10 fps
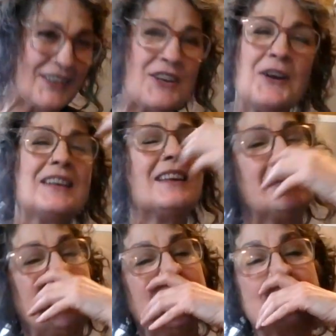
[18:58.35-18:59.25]
don't.
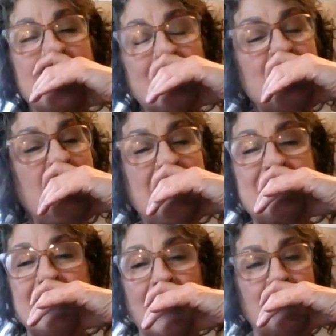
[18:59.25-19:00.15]

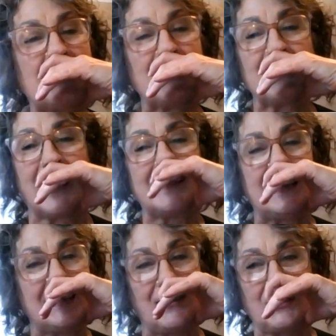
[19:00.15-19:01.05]
Please tell me you're not
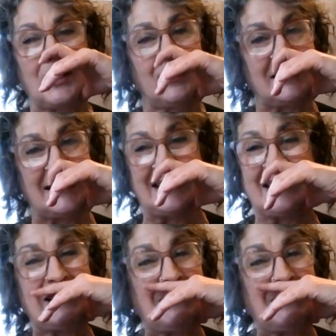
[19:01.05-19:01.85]
thinking of the Colony.